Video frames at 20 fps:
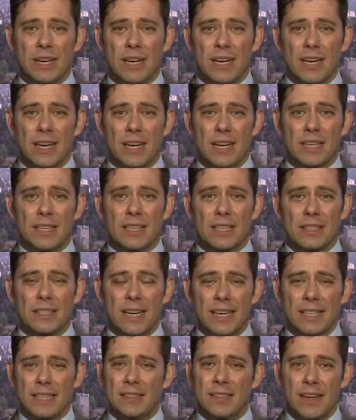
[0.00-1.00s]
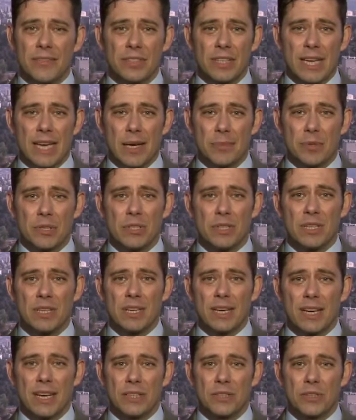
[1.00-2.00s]
9/11 happened
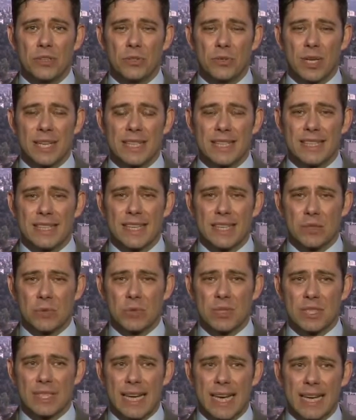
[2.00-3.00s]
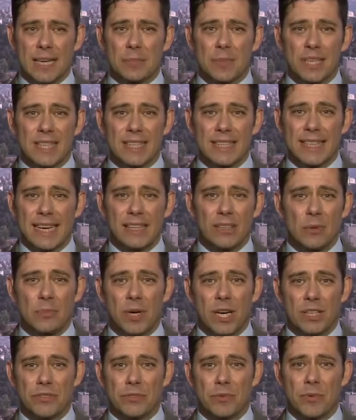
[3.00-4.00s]
and the United States was attacked by the
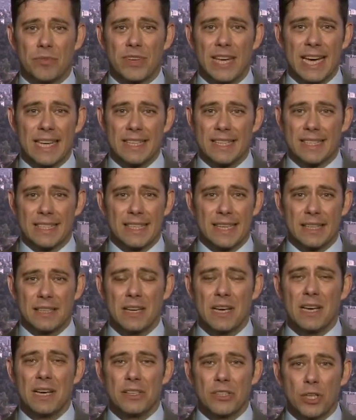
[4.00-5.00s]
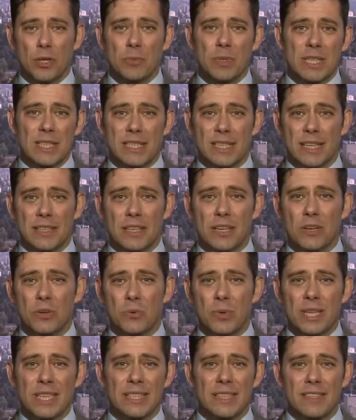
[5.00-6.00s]
Taliban from Afghanistan, nobody said,
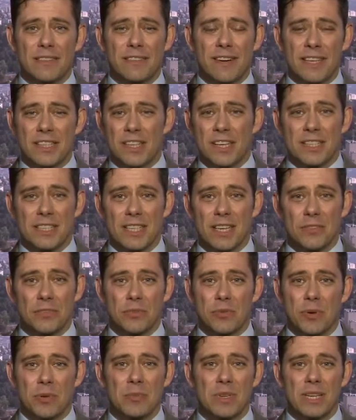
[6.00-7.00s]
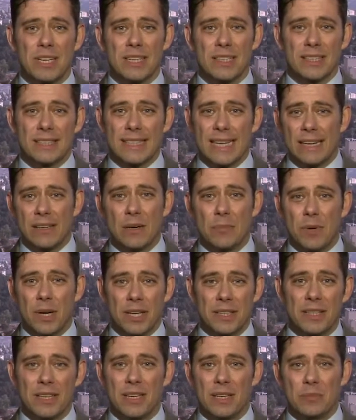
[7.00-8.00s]
we can defend ourselves from the
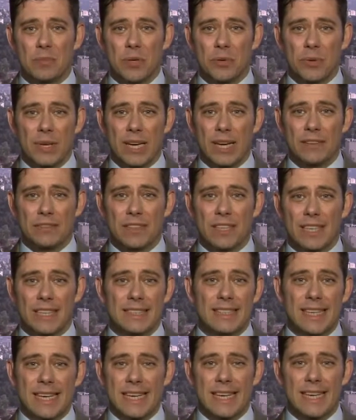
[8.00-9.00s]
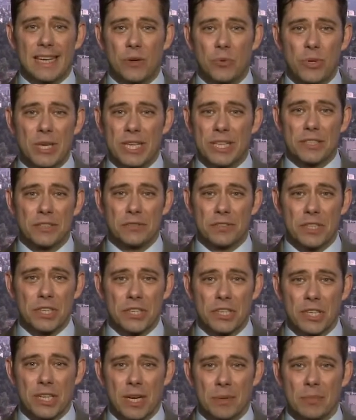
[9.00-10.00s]
Taliban, but we have a week to
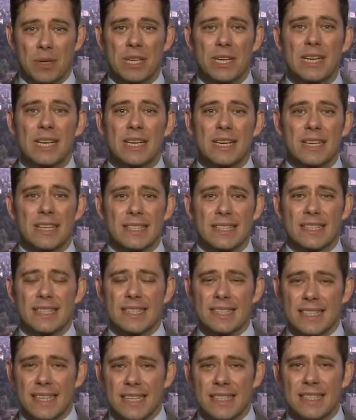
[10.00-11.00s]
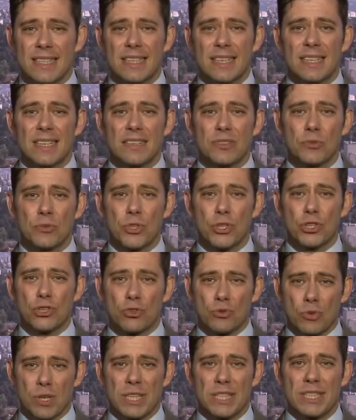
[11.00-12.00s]
finish it up. It's, in a sense,
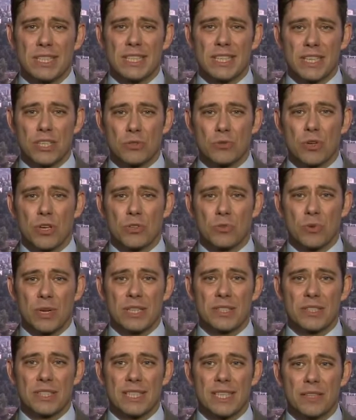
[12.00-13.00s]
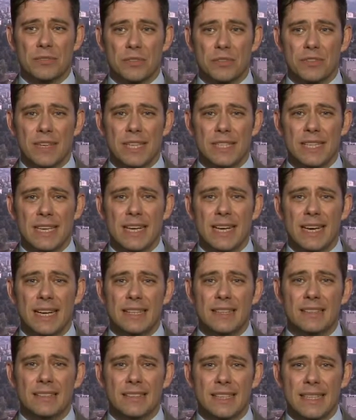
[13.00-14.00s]
restricting Israel's right to self-defense,
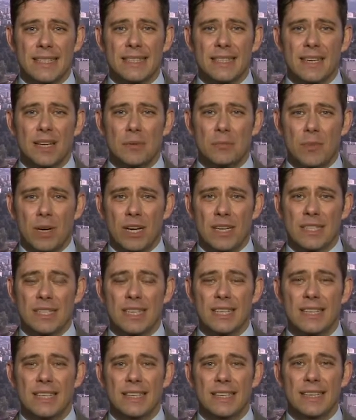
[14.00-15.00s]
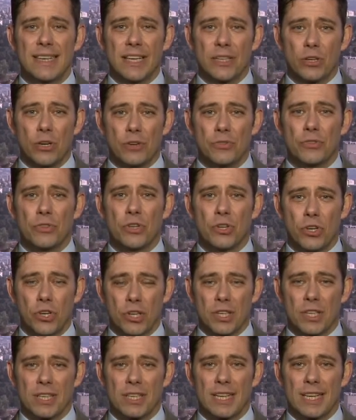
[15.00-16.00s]
and it lets Hamas get off the
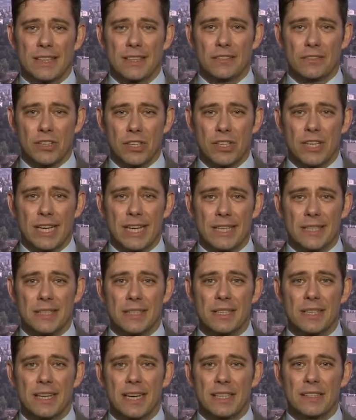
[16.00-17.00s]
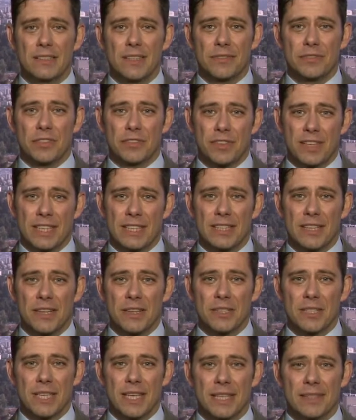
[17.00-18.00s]
hook at the very end and live to fight
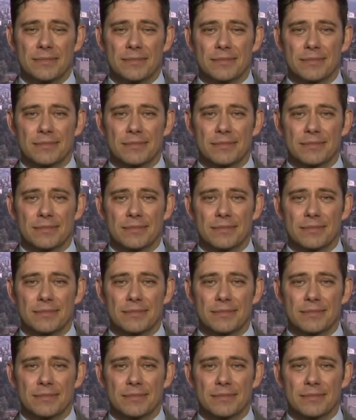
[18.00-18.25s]
another day.